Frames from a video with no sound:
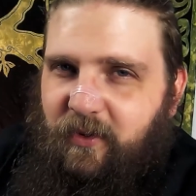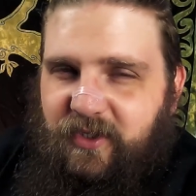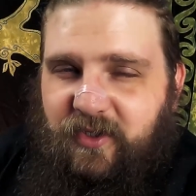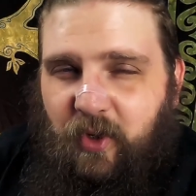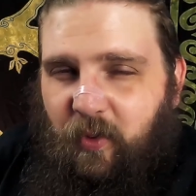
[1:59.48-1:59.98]

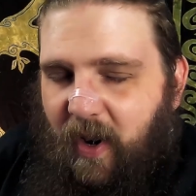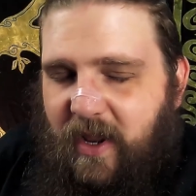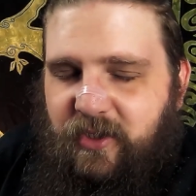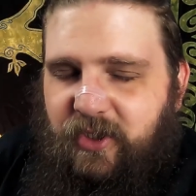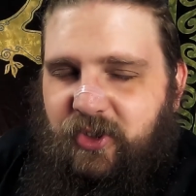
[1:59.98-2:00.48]
this
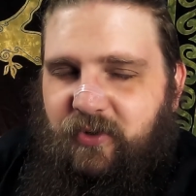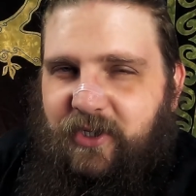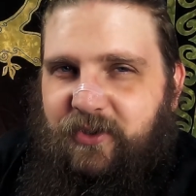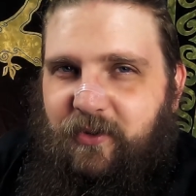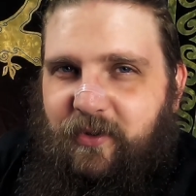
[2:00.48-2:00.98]
grand
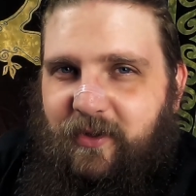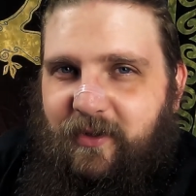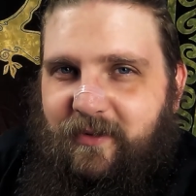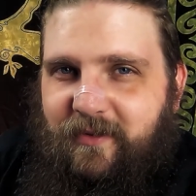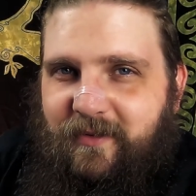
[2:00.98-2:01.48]
treasure.
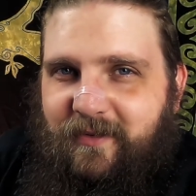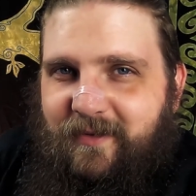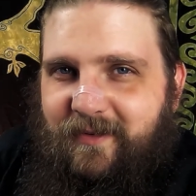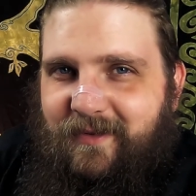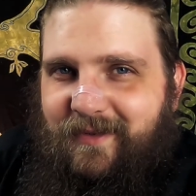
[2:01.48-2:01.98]

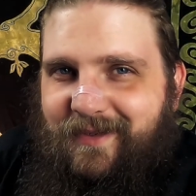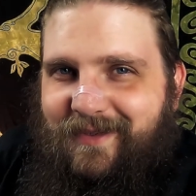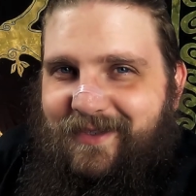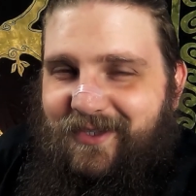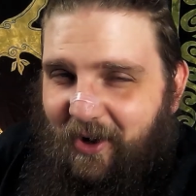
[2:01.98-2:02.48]

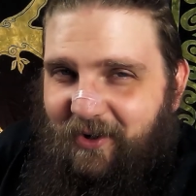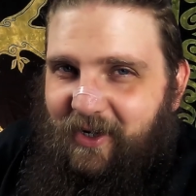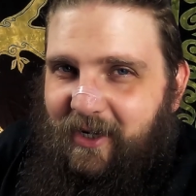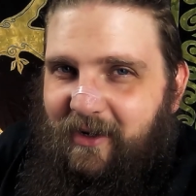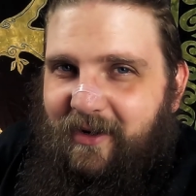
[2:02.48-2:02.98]

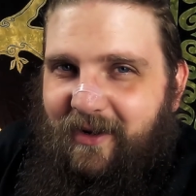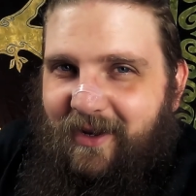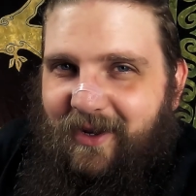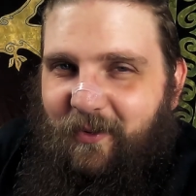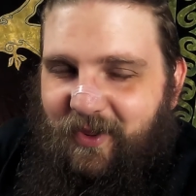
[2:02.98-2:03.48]
Starting
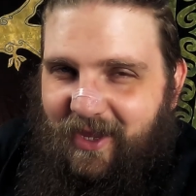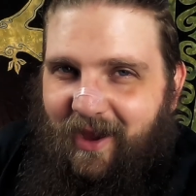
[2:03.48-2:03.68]
with the